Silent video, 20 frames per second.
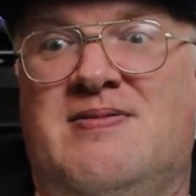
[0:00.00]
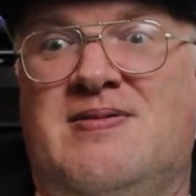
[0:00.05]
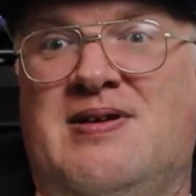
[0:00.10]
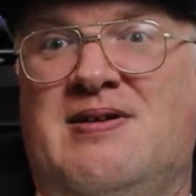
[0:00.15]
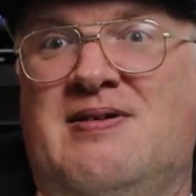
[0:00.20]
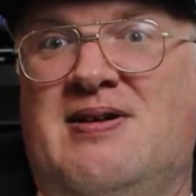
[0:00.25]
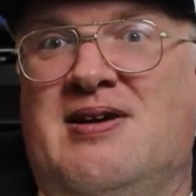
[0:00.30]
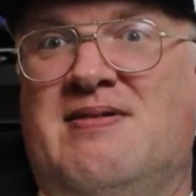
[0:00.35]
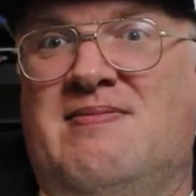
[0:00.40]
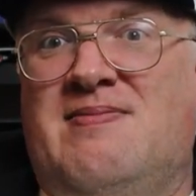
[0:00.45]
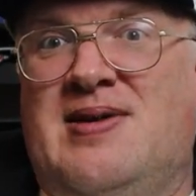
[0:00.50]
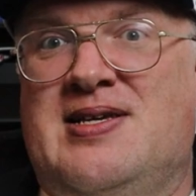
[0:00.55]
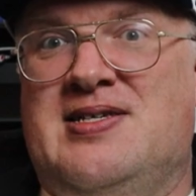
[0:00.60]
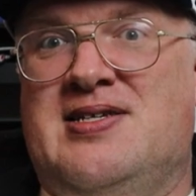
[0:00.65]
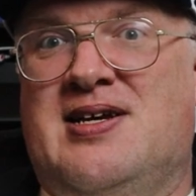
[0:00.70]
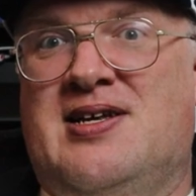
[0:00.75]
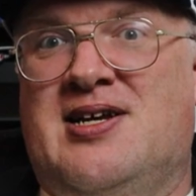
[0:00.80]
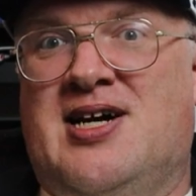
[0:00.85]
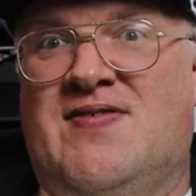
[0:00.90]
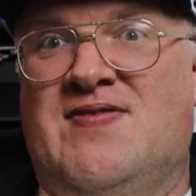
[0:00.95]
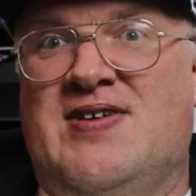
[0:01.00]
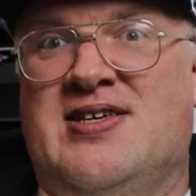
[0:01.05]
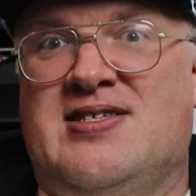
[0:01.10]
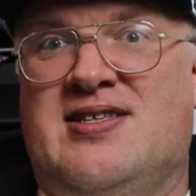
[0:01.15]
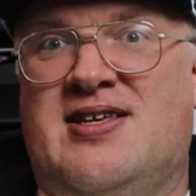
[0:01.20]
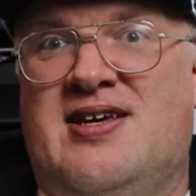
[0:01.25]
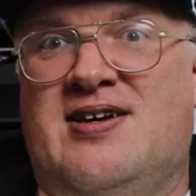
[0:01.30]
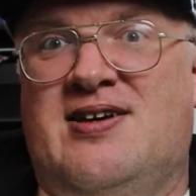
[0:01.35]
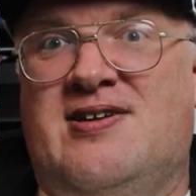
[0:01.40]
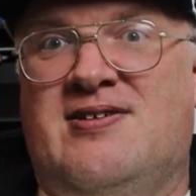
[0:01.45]
They're like missing an obvious
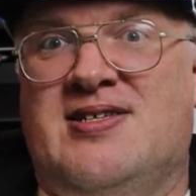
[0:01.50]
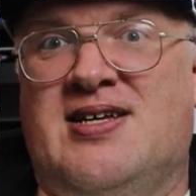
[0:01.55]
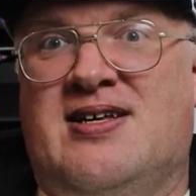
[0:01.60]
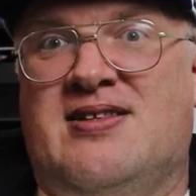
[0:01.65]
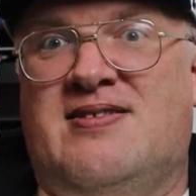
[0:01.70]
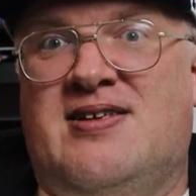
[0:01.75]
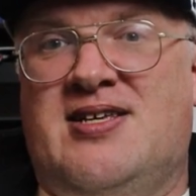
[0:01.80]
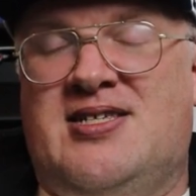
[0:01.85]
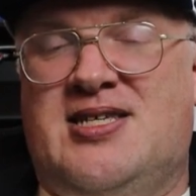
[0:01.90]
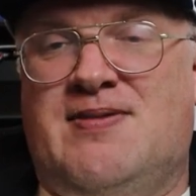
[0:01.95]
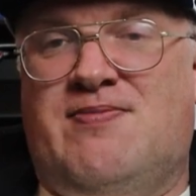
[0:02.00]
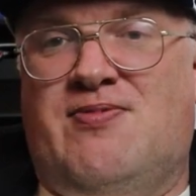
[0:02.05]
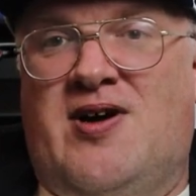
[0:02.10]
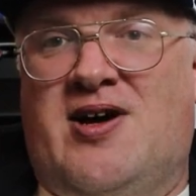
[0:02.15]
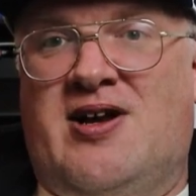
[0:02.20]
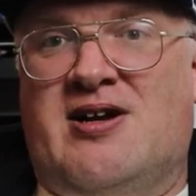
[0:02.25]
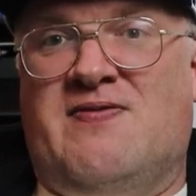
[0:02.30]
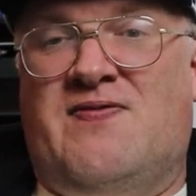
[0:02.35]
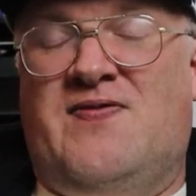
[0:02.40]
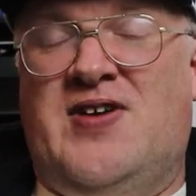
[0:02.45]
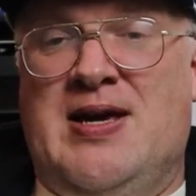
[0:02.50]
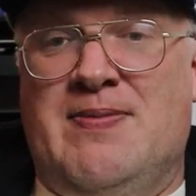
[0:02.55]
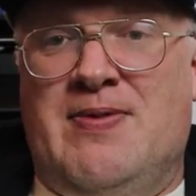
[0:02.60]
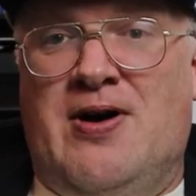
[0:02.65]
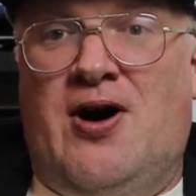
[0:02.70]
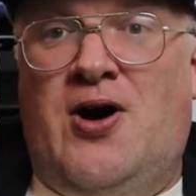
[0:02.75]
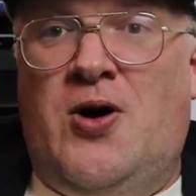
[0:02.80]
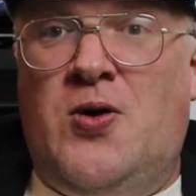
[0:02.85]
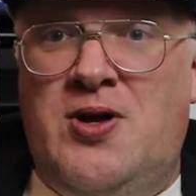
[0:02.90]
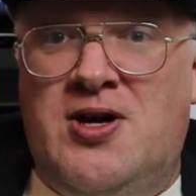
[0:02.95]
thing here, is that this is a product
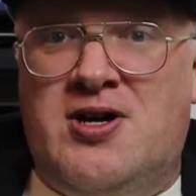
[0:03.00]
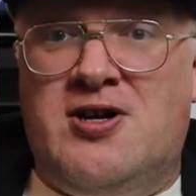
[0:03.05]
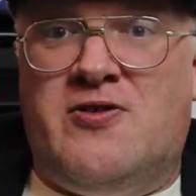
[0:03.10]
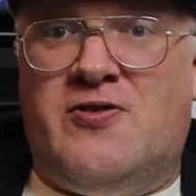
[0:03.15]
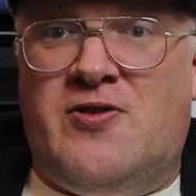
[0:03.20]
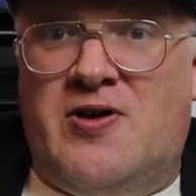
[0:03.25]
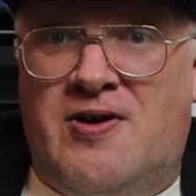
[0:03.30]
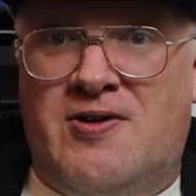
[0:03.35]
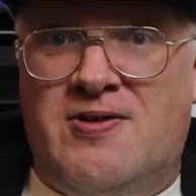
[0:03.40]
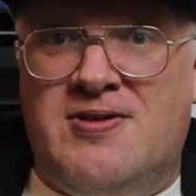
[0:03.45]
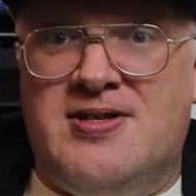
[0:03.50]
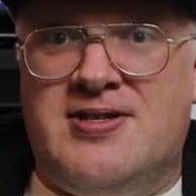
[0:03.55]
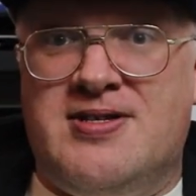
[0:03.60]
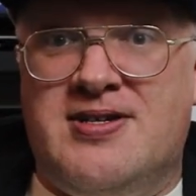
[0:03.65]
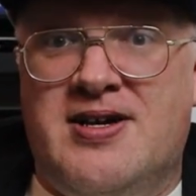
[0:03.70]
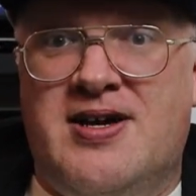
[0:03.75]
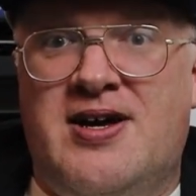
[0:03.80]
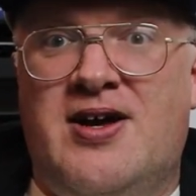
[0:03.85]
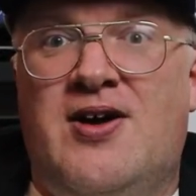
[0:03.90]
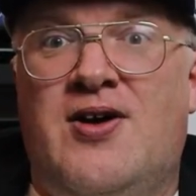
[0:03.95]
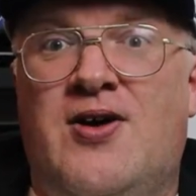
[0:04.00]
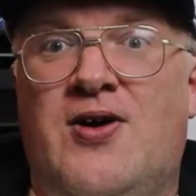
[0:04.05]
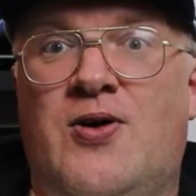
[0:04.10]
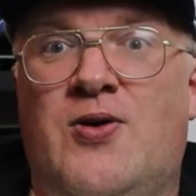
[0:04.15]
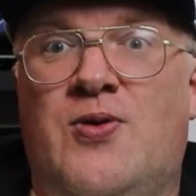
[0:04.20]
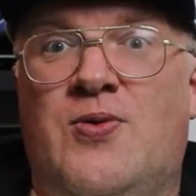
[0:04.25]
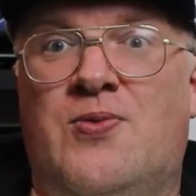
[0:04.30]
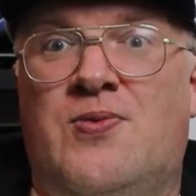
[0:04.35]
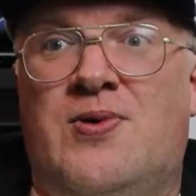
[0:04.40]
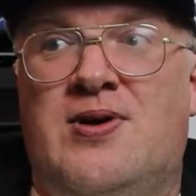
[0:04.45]
FIBA wholly controls,
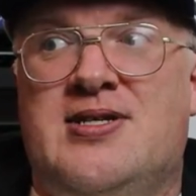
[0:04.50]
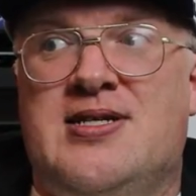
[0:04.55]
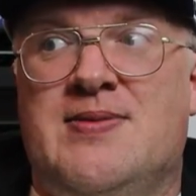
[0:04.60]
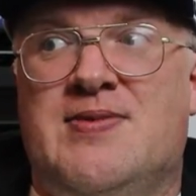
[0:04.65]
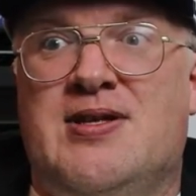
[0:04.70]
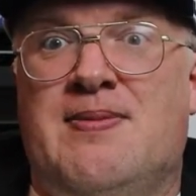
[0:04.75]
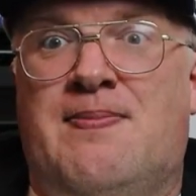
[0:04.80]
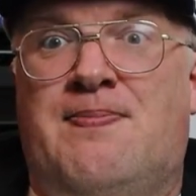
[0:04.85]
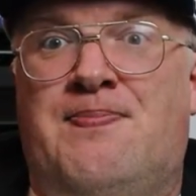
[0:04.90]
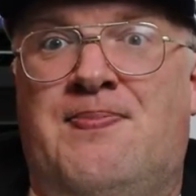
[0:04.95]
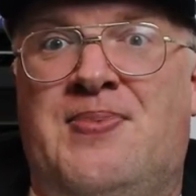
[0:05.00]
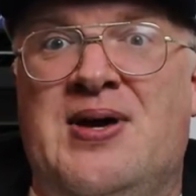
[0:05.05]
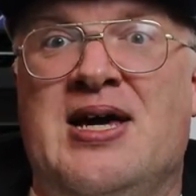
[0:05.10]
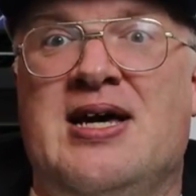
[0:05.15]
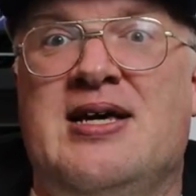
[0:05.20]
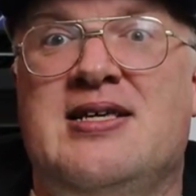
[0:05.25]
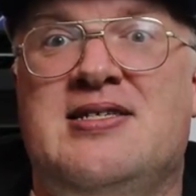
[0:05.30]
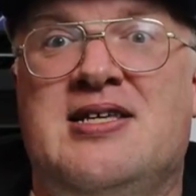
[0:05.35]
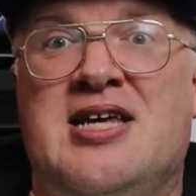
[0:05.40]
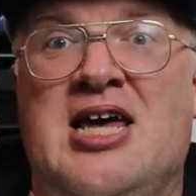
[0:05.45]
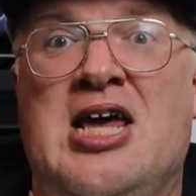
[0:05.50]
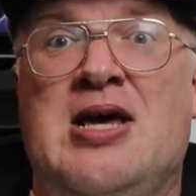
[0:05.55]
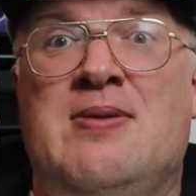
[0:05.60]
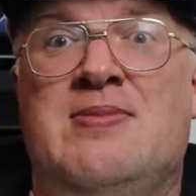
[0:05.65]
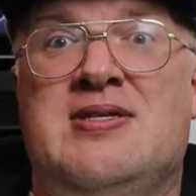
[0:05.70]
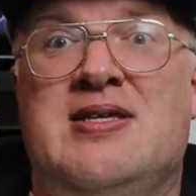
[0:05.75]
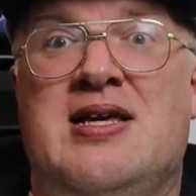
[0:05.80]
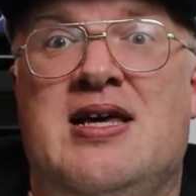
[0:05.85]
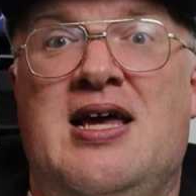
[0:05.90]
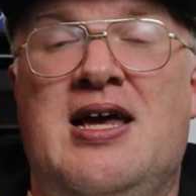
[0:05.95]
with some of the biggest
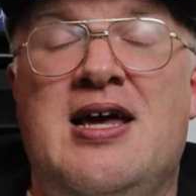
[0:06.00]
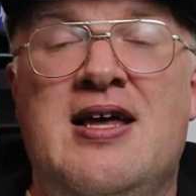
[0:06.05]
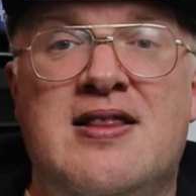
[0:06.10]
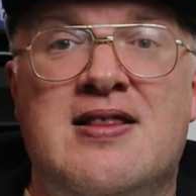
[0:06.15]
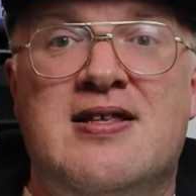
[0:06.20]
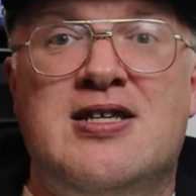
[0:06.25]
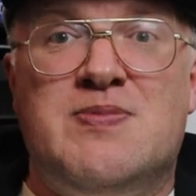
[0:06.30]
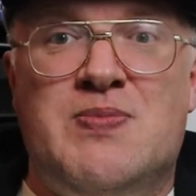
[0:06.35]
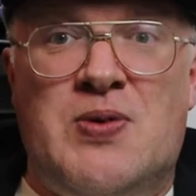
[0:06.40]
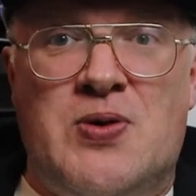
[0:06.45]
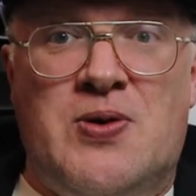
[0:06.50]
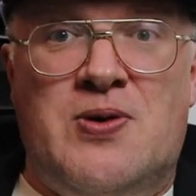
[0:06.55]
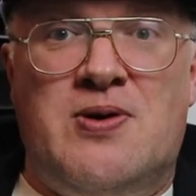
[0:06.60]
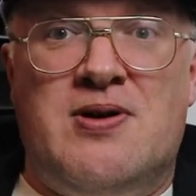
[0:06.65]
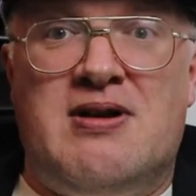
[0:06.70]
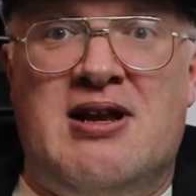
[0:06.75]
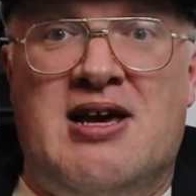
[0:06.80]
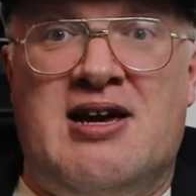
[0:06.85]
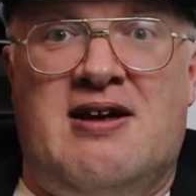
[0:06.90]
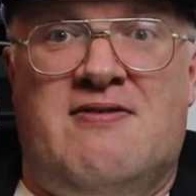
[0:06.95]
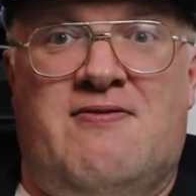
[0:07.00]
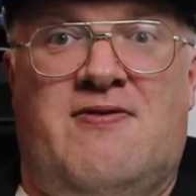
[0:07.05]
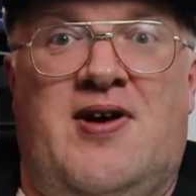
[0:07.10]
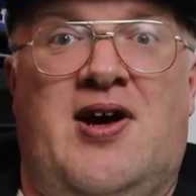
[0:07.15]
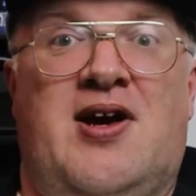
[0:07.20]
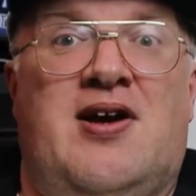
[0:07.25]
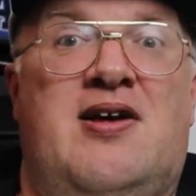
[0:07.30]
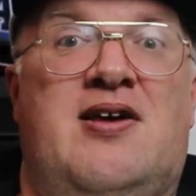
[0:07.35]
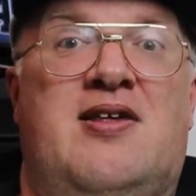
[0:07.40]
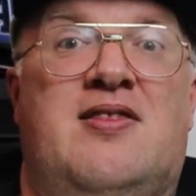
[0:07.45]
names in the sport. Like, and
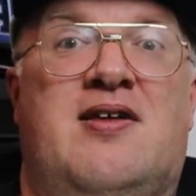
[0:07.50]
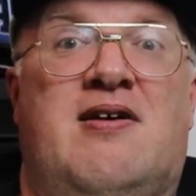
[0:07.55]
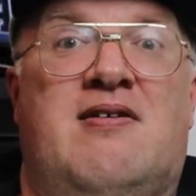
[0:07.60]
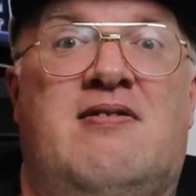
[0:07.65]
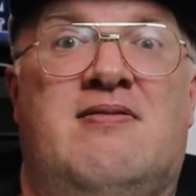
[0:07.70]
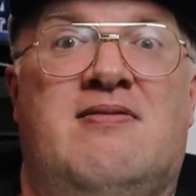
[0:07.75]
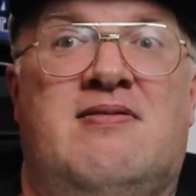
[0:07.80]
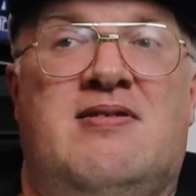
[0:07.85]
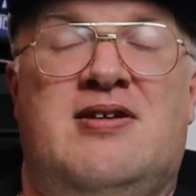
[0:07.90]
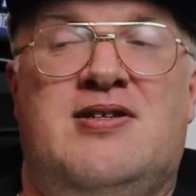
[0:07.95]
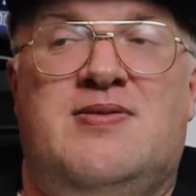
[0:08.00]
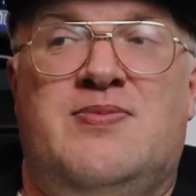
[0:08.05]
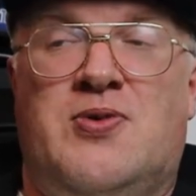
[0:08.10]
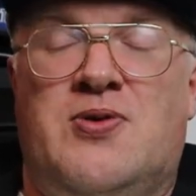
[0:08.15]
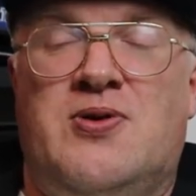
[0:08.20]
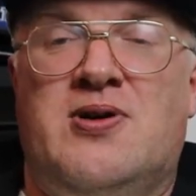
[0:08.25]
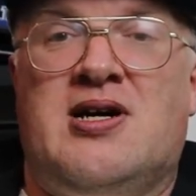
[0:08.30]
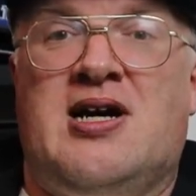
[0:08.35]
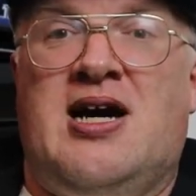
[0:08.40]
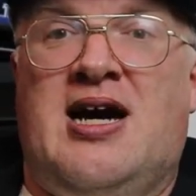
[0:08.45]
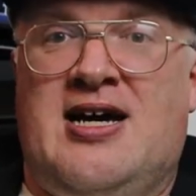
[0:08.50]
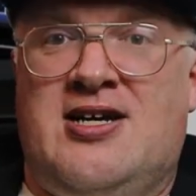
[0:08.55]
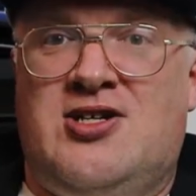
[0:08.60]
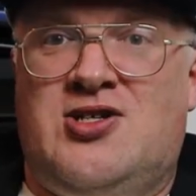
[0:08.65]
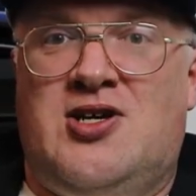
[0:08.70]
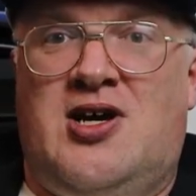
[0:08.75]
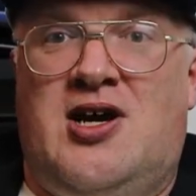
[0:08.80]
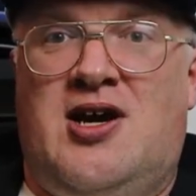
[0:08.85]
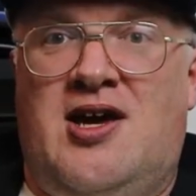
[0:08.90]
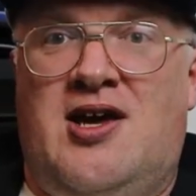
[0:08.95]
frankly, there is more
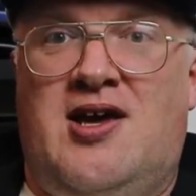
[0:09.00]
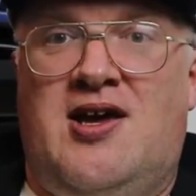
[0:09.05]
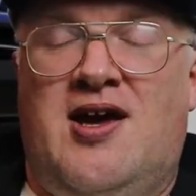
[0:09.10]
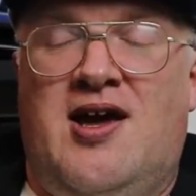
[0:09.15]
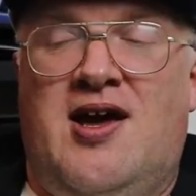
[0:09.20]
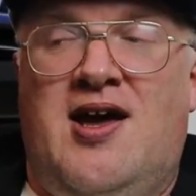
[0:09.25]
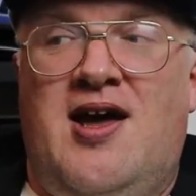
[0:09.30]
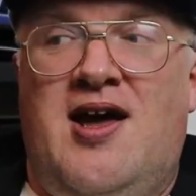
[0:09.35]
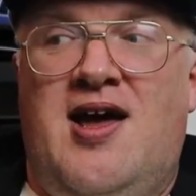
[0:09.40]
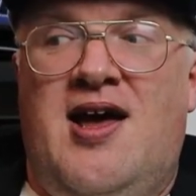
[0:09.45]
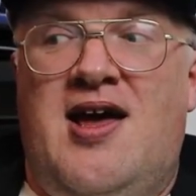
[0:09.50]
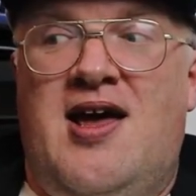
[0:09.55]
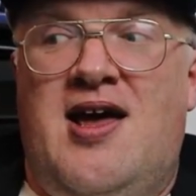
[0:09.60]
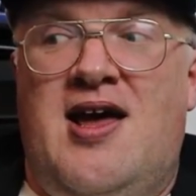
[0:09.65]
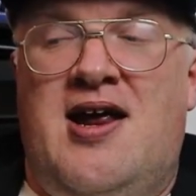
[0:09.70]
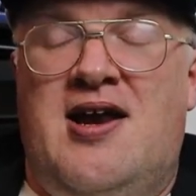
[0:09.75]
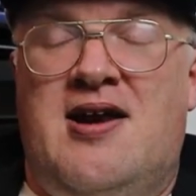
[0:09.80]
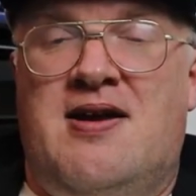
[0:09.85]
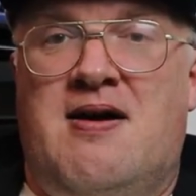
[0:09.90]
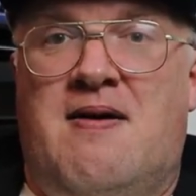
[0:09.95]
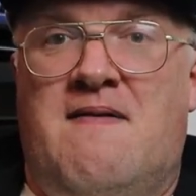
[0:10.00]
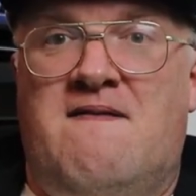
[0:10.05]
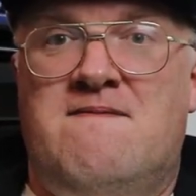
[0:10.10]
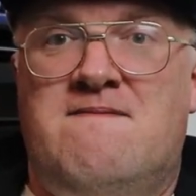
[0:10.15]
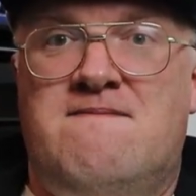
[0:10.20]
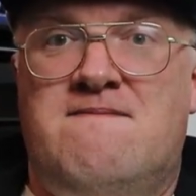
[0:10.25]
cachet in